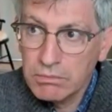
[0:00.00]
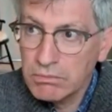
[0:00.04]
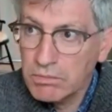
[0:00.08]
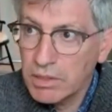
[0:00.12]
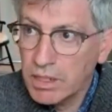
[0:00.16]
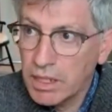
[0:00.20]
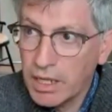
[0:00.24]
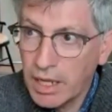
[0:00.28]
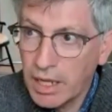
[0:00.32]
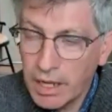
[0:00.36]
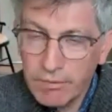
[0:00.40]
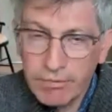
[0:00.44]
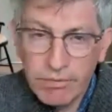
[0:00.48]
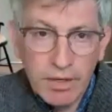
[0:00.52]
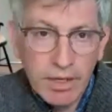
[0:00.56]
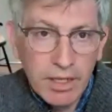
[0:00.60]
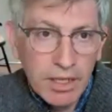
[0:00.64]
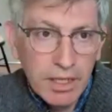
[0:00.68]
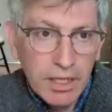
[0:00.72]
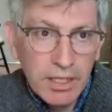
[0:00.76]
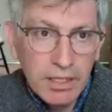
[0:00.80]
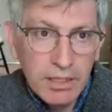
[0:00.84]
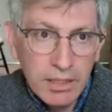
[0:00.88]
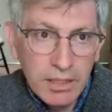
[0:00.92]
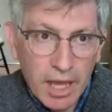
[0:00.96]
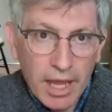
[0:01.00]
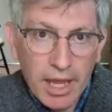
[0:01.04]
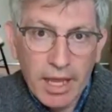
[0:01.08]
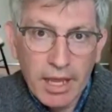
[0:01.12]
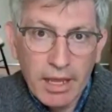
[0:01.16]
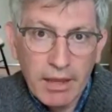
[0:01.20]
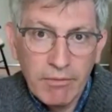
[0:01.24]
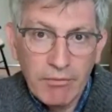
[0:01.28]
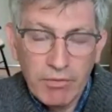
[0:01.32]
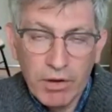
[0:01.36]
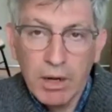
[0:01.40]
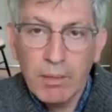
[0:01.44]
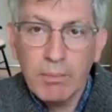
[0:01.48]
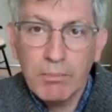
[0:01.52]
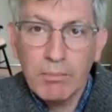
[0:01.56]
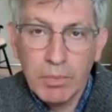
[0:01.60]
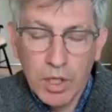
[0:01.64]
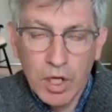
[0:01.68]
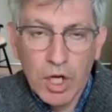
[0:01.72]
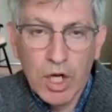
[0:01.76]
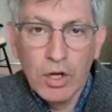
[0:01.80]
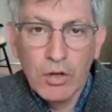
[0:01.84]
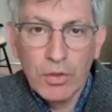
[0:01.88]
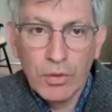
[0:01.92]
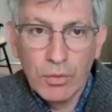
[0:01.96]
every day from
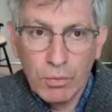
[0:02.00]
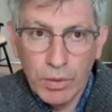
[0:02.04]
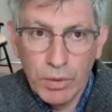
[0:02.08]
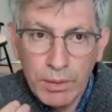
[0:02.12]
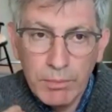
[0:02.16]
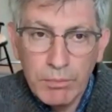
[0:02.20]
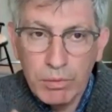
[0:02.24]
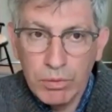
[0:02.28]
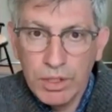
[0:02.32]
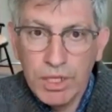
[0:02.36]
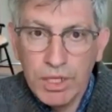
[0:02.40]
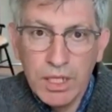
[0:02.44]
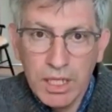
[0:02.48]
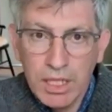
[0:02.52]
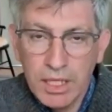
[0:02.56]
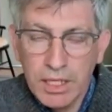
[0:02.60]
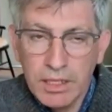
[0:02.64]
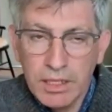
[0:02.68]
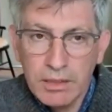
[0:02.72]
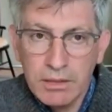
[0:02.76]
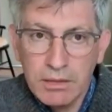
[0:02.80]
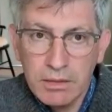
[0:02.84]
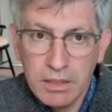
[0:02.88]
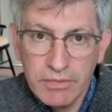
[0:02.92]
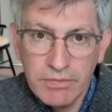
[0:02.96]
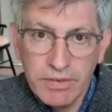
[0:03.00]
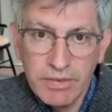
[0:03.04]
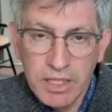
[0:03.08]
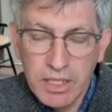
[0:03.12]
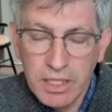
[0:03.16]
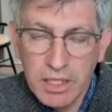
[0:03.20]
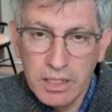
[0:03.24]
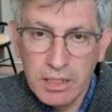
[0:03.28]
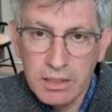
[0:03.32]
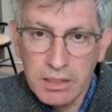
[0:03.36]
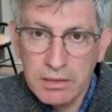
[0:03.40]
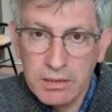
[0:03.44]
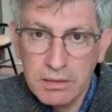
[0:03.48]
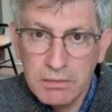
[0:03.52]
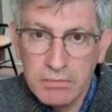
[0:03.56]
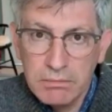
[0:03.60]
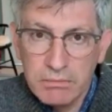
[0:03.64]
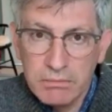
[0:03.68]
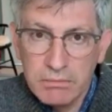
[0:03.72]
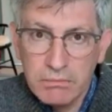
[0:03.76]
birth we breathe in living things.